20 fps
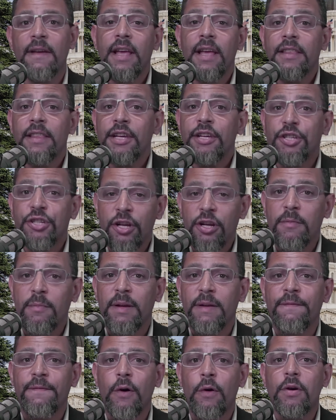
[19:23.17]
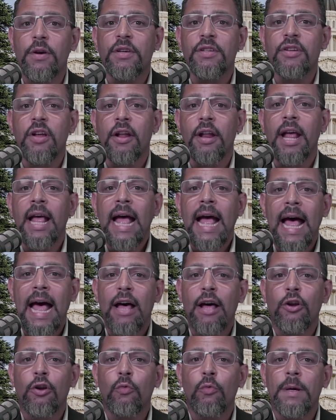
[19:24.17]
They should have been focused on
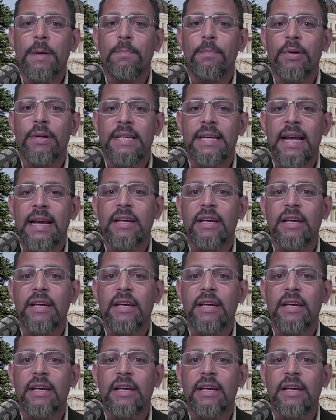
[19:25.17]
how do we protect